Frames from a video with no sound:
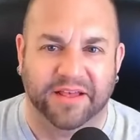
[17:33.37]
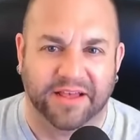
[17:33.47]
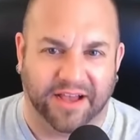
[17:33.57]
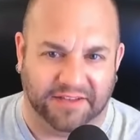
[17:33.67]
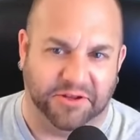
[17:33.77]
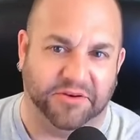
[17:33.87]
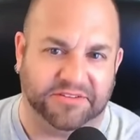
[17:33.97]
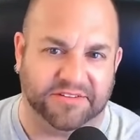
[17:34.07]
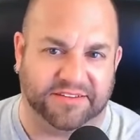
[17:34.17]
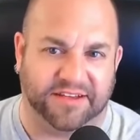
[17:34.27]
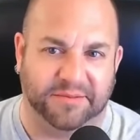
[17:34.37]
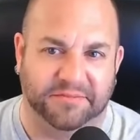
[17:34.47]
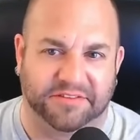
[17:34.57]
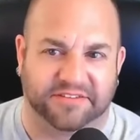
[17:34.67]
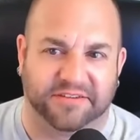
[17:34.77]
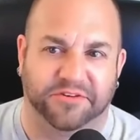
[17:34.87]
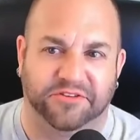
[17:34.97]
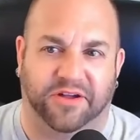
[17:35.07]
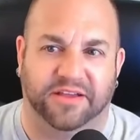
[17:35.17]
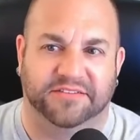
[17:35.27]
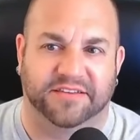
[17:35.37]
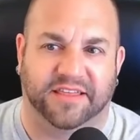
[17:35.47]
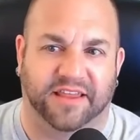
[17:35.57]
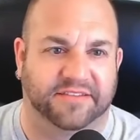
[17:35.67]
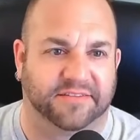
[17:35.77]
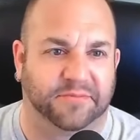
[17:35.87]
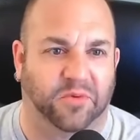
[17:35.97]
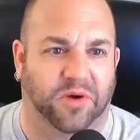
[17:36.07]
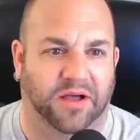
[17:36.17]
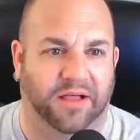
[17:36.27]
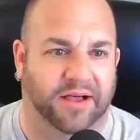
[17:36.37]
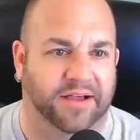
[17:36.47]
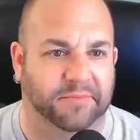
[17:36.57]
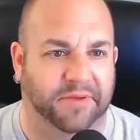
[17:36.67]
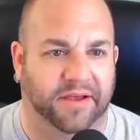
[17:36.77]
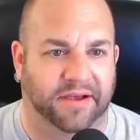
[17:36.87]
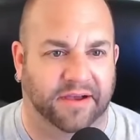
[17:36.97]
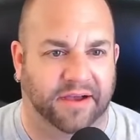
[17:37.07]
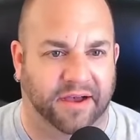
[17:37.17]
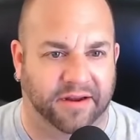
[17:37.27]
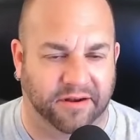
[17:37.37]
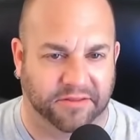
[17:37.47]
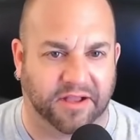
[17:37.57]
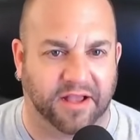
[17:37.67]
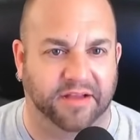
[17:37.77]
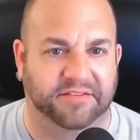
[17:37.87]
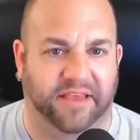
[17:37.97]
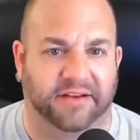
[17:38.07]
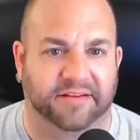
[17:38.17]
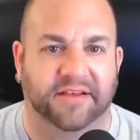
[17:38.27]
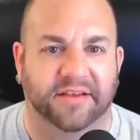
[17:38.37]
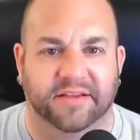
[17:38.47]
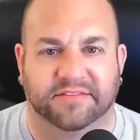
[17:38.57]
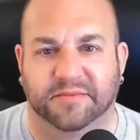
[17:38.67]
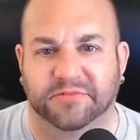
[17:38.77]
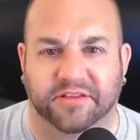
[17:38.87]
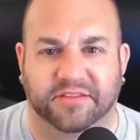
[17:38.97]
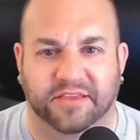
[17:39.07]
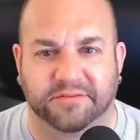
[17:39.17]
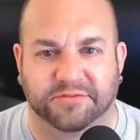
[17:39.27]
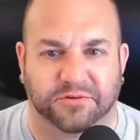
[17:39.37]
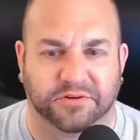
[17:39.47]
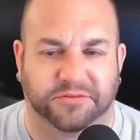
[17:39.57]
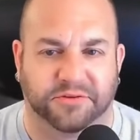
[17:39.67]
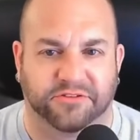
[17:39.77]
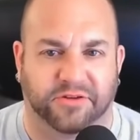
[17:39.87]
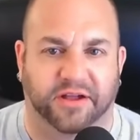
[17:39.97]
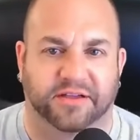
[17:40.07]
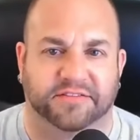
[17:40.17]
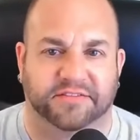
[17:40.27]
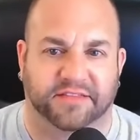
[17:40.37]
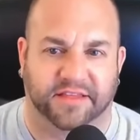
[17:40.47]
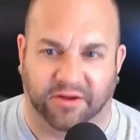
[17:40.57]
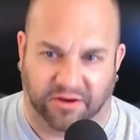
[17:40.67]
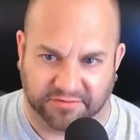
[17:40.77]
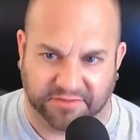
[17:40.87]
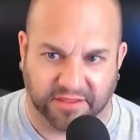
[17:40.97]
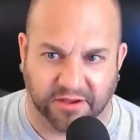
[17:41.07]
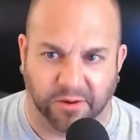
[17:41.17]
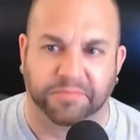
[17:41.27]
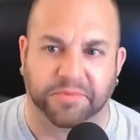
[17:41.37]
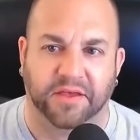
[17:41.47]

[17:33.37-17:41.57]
I've noticed at times that someone tries to connect to me while I'm on another contact. It seems like they give 2 or 3 tries, then off they go.